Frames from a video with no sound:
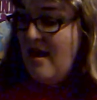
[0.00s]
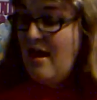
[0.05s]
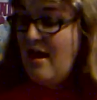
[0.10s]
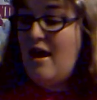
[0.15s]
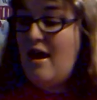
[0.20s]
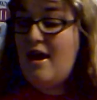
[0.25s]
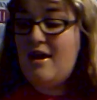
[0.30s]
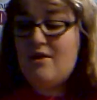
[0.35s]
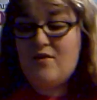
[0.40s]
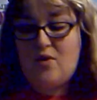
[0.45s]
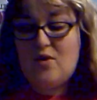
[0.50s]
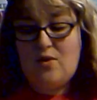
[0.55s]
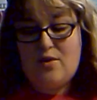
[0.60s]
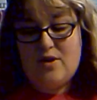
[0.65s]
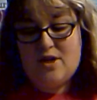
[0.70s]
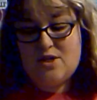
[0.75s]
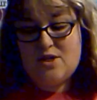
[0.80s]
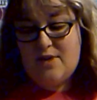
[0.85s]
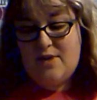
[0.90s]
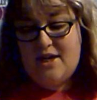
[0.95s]
And of
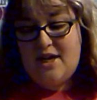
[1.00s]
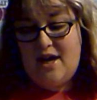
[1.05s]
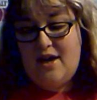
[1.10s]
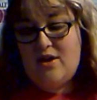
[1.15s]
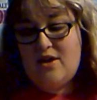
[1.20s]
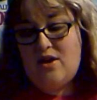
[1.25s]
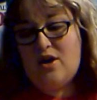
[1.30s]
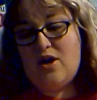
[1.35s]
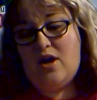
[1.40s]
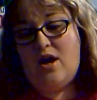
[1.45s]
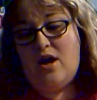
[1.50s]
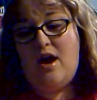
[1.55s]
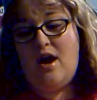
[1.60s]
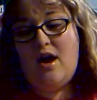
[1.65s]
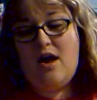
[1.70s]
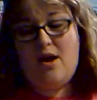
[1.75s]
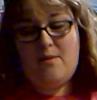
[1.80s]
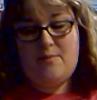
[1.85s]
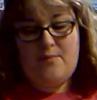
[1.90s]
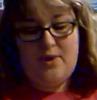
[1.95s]
course we got our
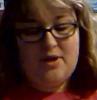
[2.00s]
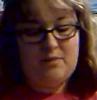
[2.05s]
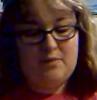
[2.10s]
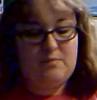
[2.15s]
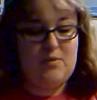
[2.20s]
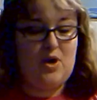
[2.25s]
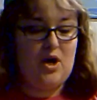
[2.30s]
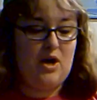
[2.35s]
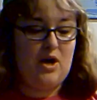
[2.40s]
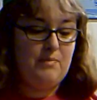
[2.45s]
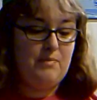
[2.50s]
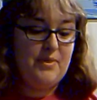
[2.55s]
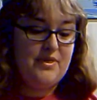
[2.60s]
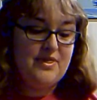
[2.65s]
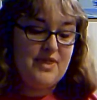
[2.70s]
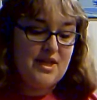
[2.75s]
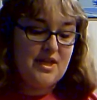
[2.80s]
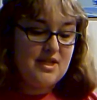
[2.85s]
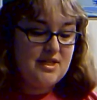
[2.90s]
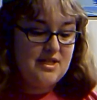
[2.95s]
um, bookmark,
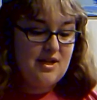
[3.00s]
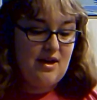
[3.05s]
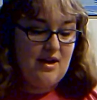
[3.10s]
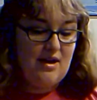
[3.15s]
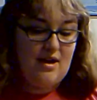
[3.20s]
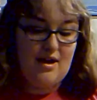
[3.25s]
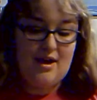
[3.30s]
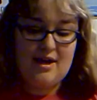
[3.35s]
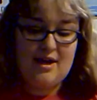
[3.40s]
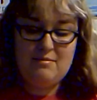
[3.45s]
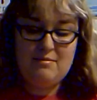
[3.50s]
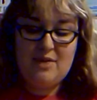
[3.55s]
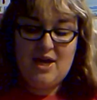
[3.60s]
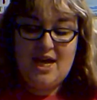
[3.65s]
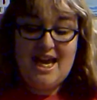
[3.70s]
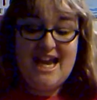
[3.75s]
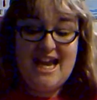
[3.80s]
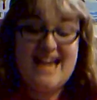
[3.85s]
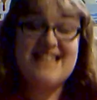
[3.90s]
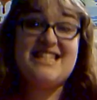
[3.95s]
but this time
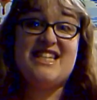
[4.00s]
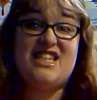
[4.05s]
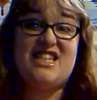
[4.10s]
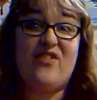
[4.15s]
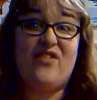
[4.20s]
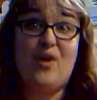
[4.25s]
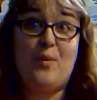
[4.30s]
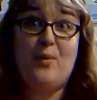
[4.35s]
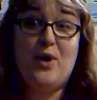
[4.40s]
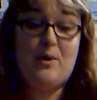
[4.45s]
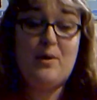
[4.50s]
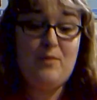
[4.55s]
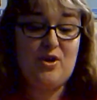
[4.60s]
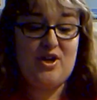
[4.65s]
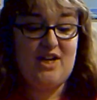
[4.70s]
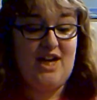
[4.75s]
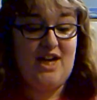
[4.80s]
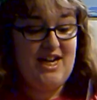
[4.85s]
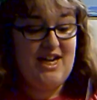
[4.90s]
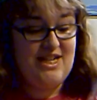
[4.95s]
it's a different
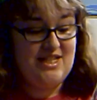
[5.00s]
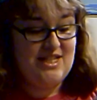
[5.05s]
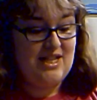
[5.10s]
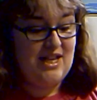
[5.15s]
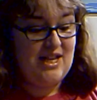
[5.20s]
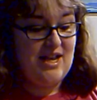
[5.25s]
bookmark, guys.